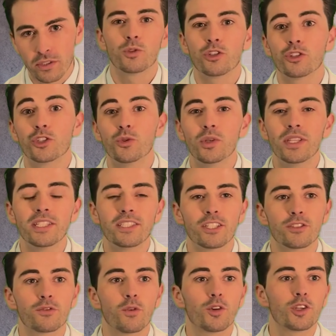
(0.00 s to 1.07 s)
When you're doing these
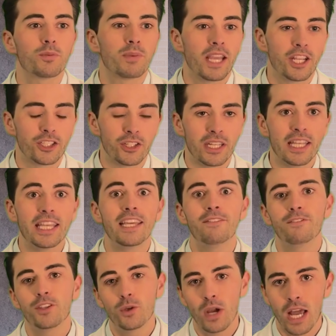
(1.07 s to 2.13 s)
things for your patient,
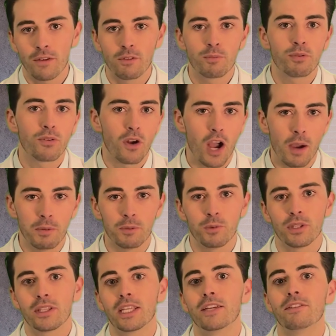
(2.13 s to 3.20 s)
if you have a problem
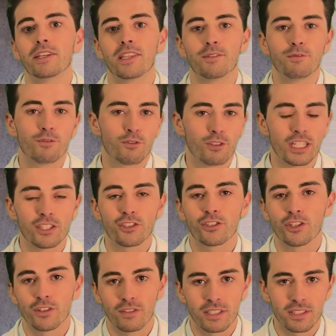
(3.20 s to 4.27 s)
with giving them free
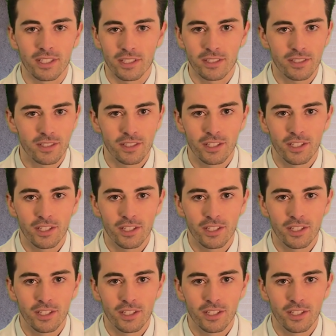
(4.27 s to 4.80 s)
services,